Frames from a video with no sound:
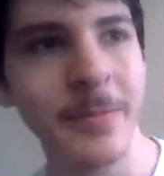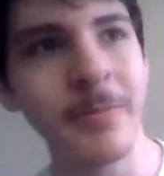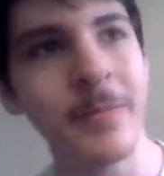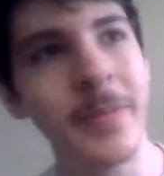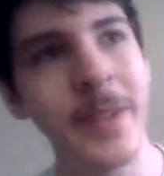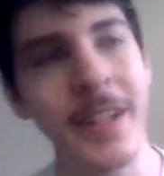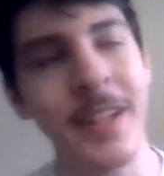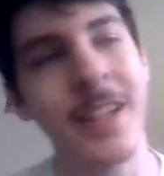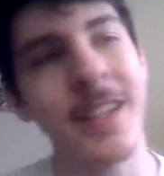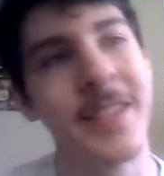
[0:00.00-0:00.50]

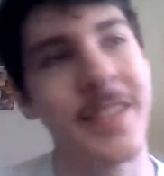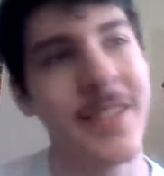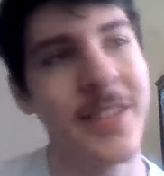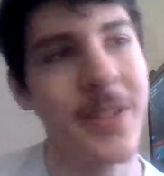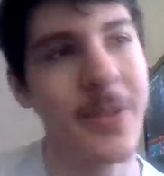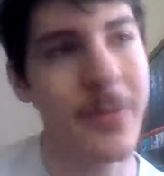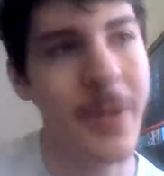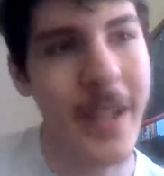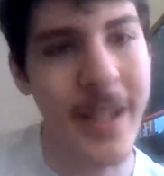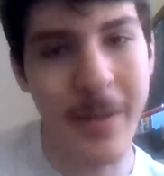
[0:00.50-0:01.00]
Because
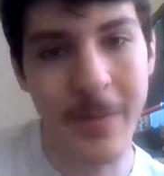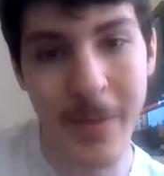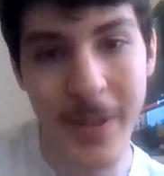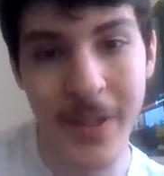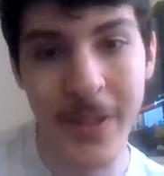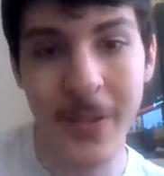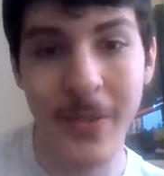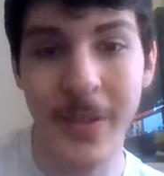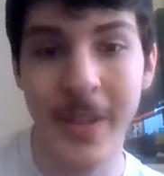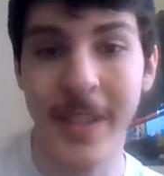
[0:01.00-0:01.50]
the way I've
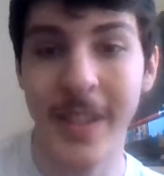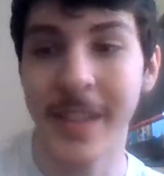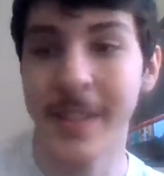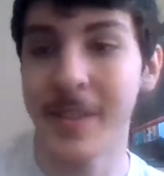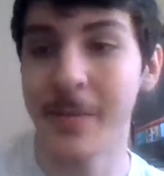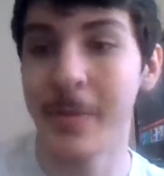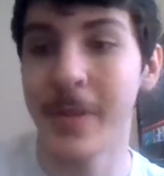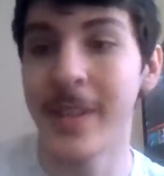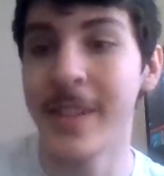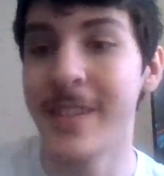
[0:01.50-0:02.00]
been doing it
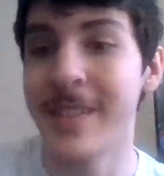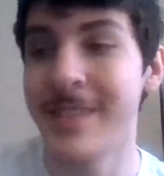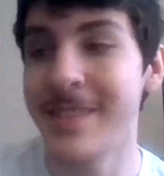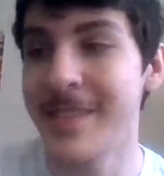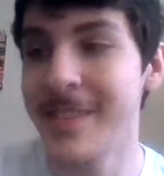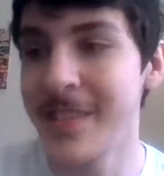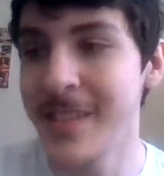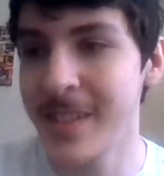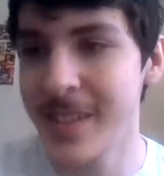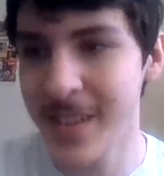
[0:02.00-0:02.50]
has been
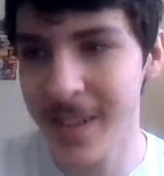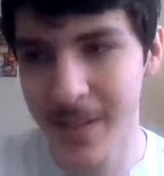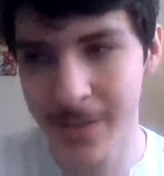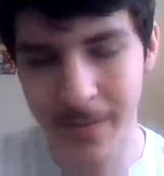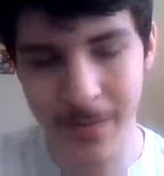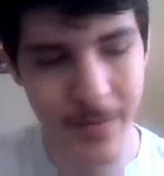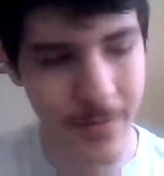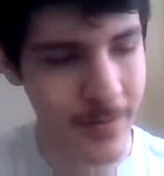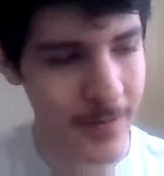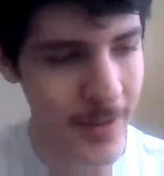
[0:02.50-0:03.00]

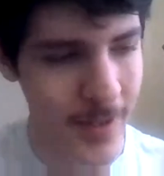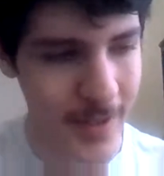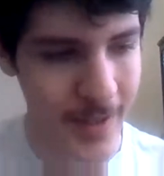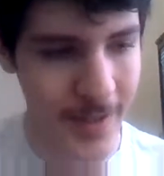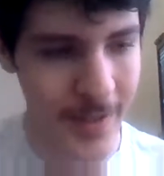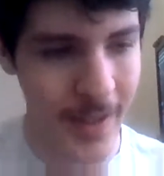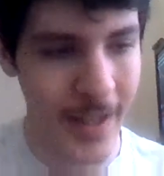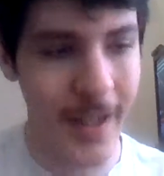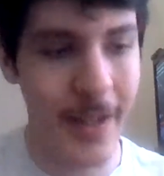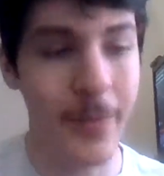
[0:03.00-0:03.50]

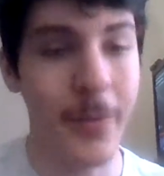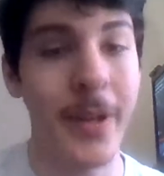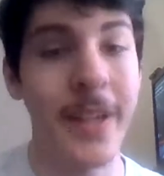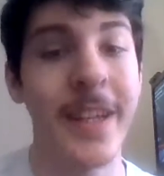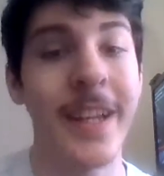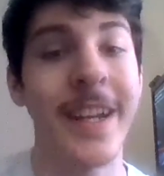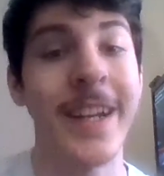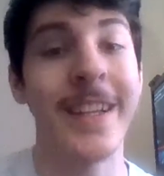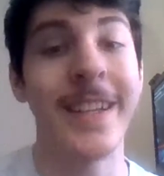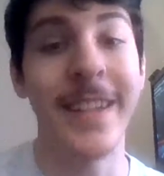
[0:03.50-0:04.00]
that way
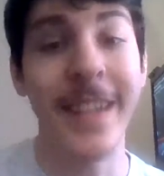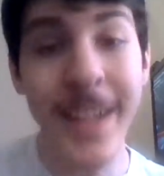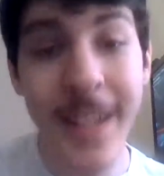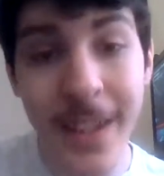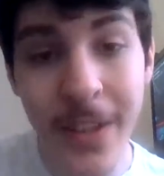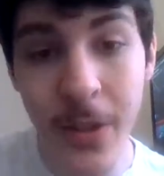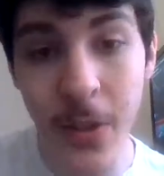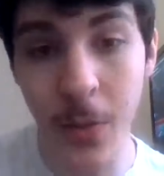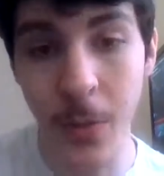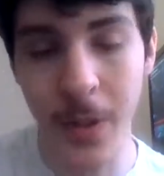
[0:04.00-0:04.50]
that I
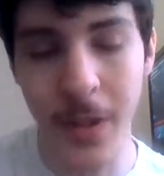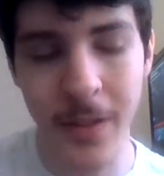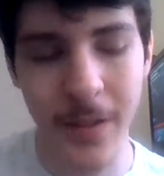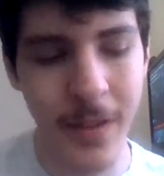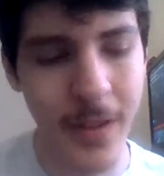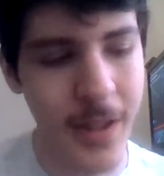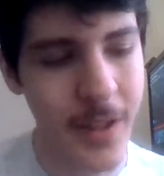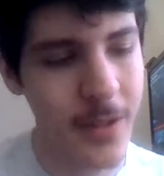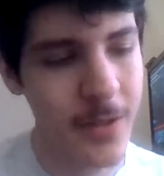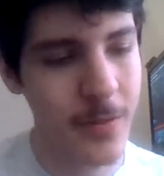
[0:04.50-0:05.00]
did do it
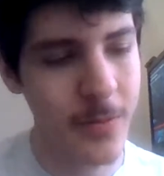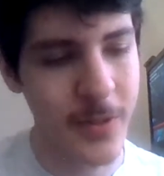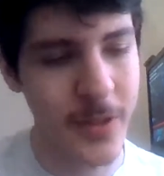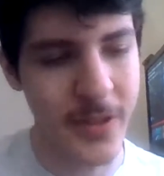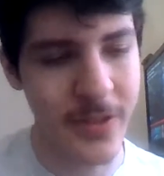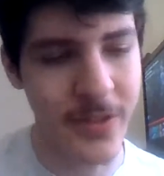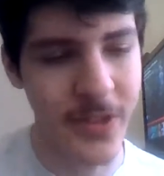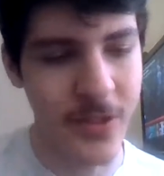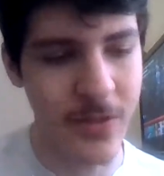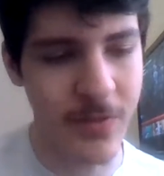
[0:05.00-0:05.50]
was
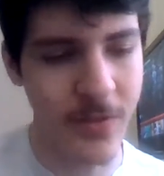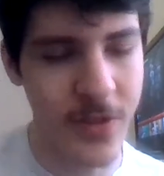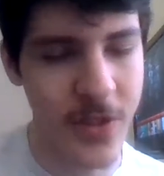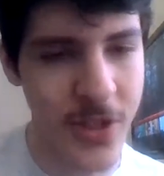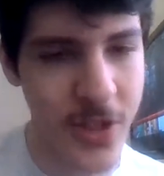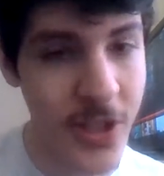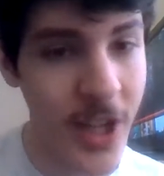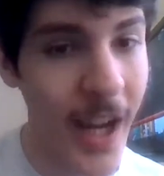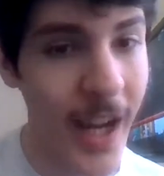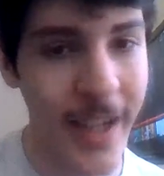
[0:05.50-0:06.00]
a little
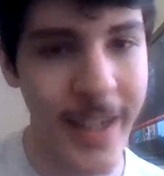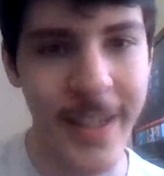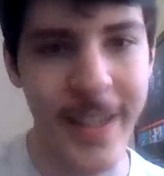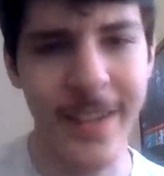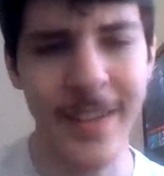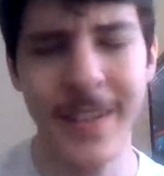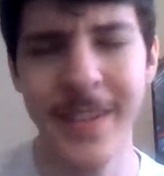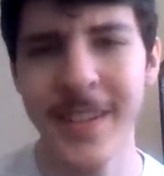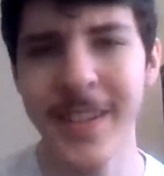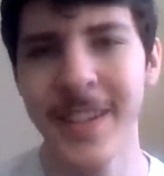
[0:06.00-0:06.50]

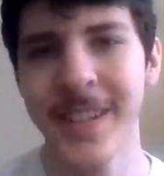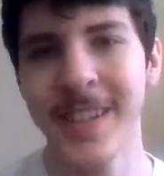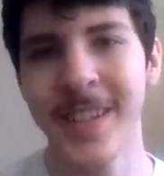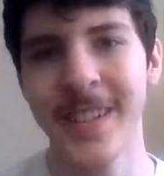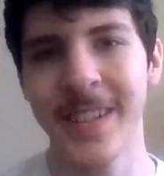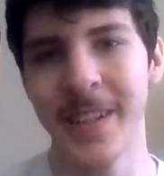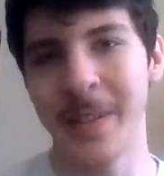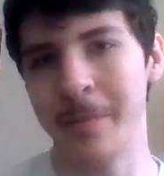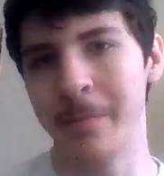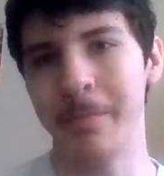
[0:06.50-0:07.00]
shoddy
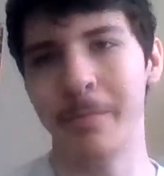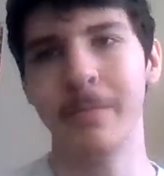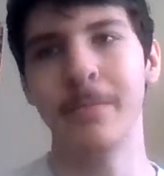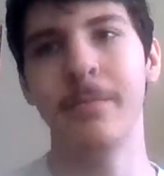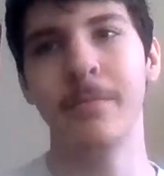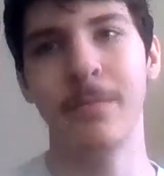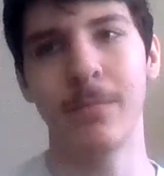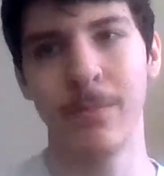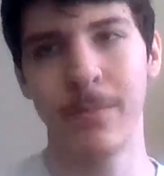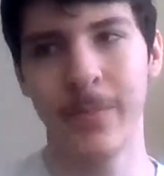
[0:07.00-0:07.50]
and
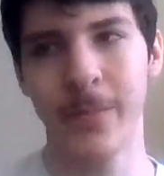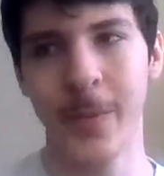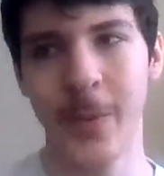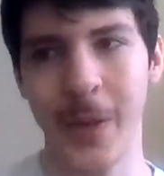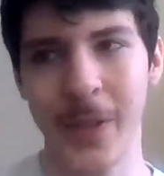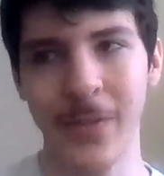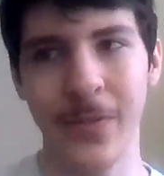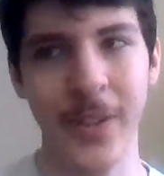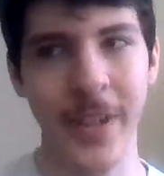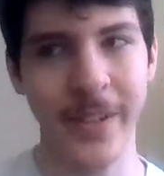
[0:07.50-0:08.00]

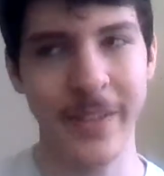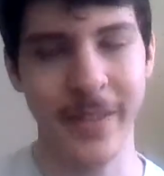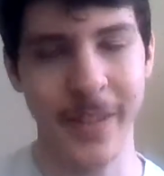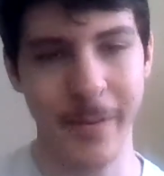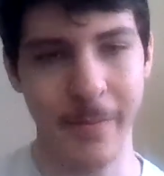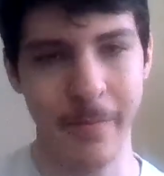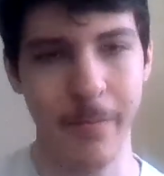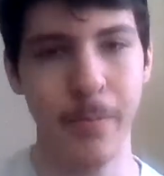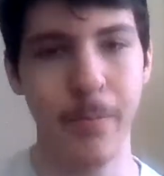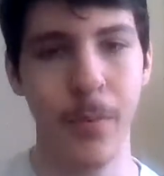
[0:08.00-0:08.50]
quite
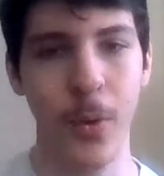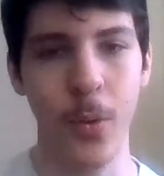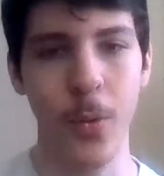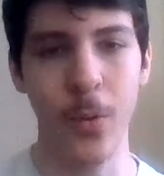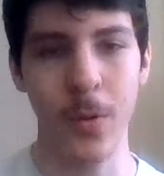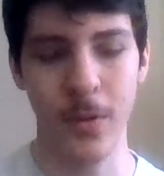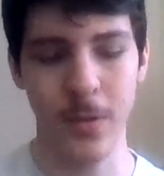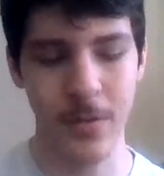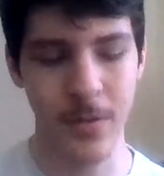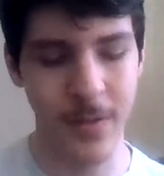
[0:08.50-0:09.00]
frankly
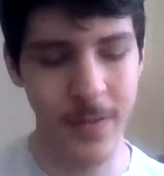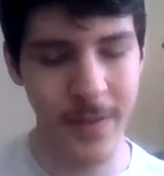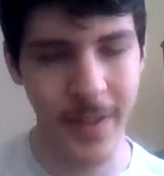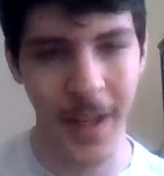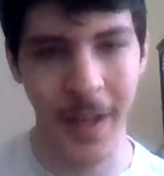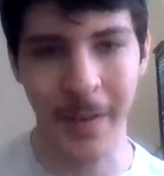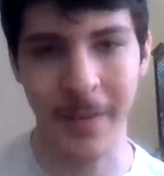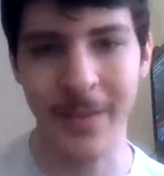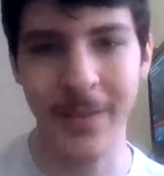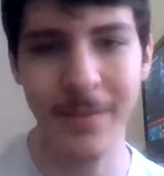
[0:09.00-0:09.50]
poor
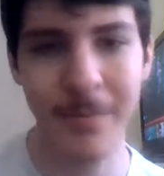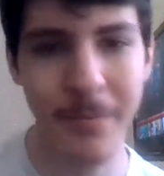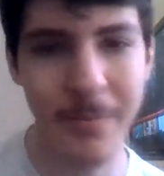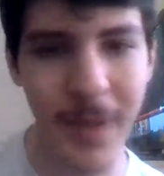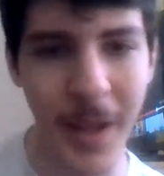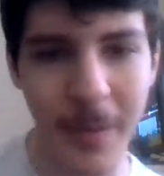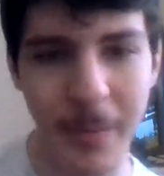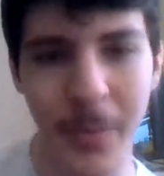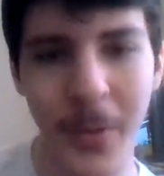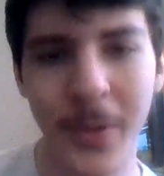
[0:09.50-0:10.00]
at
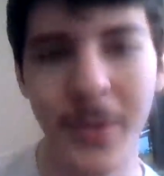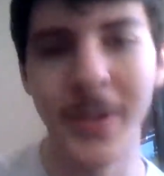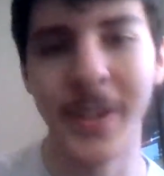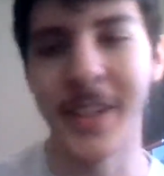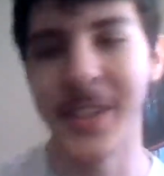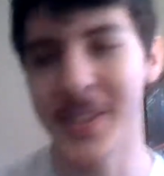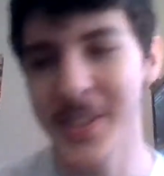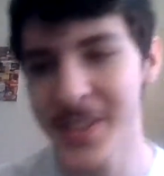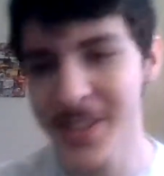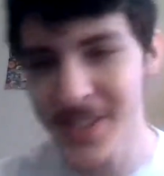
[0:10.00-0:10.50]
at
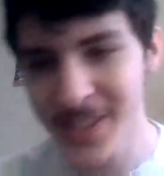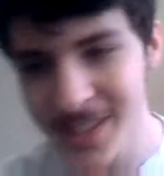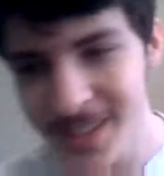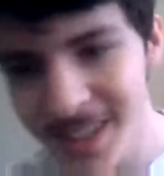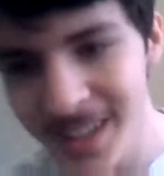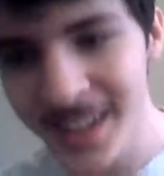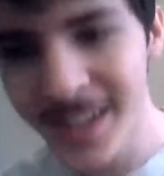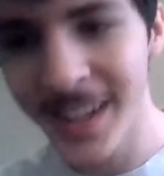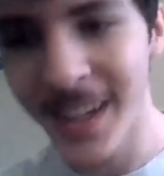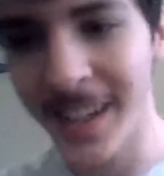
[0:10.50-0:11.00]
points
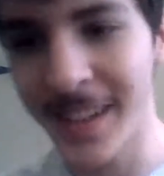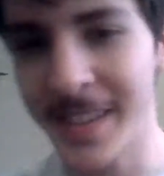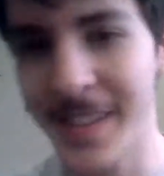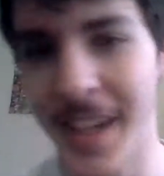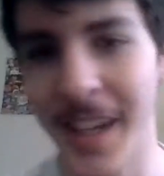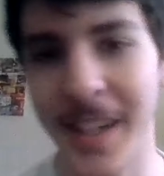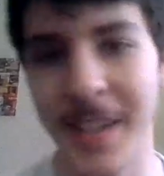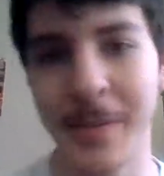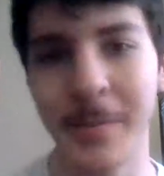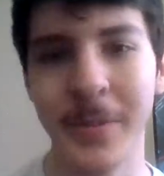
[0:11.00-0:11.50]
at
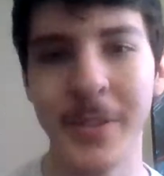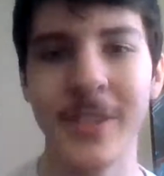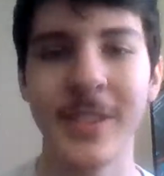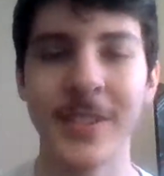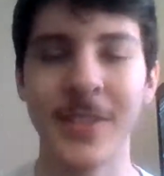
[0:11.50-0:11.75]
times.